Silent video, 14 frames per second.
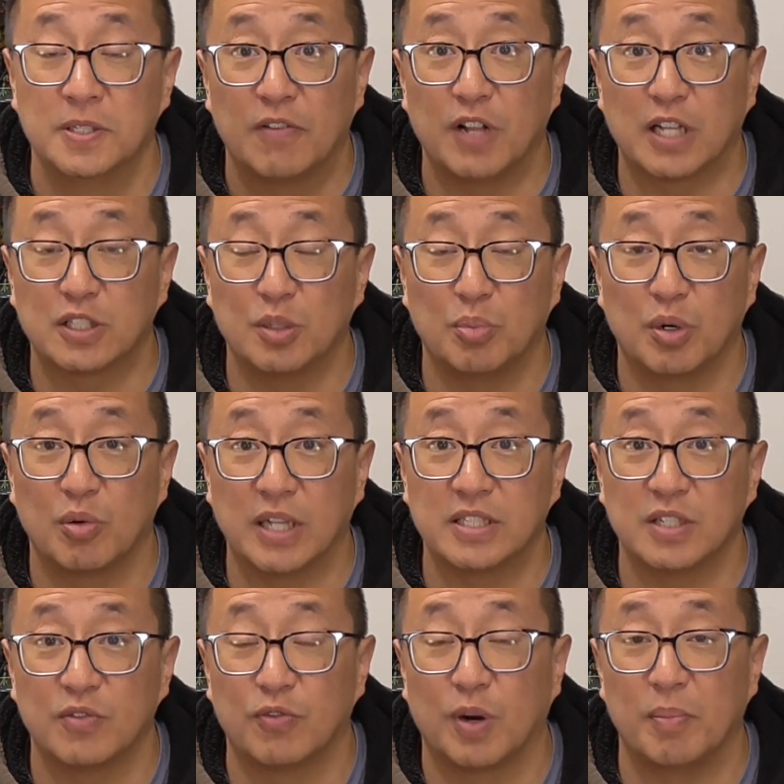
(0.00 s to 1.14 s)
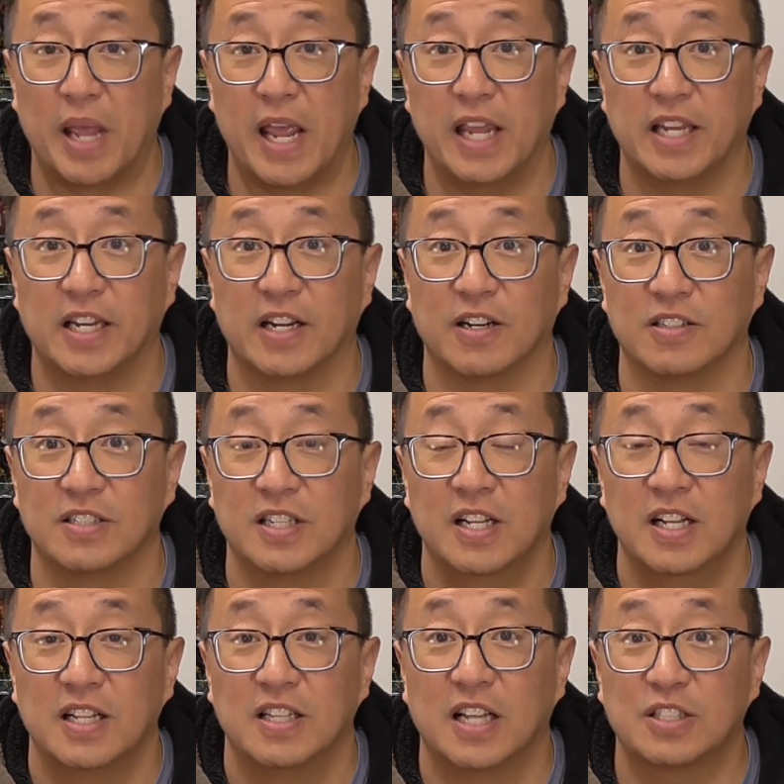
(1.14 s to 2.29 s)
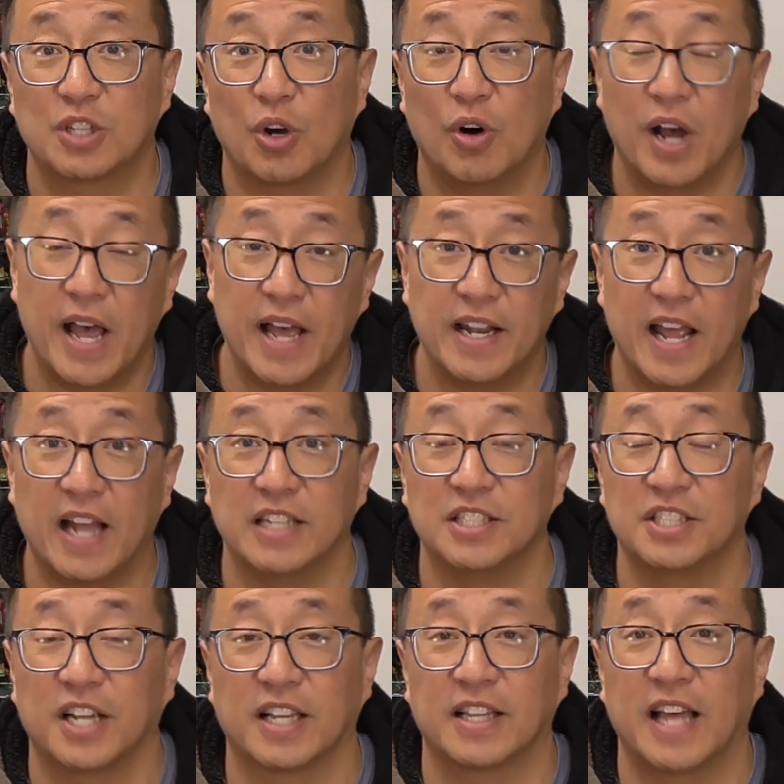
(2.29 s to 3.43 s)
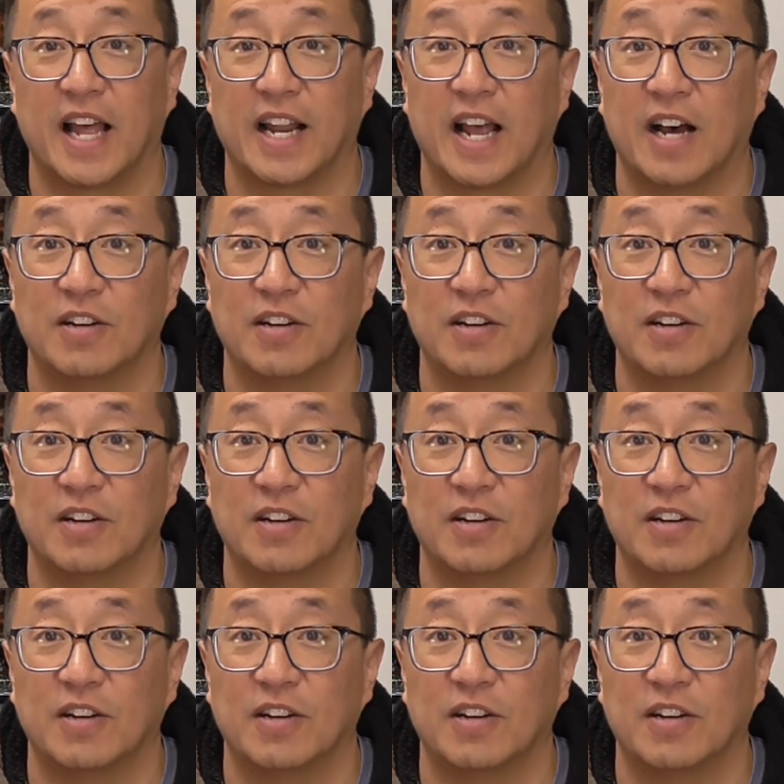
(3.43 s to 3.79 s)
flexible resin from HeyGears Let's go ahead and check that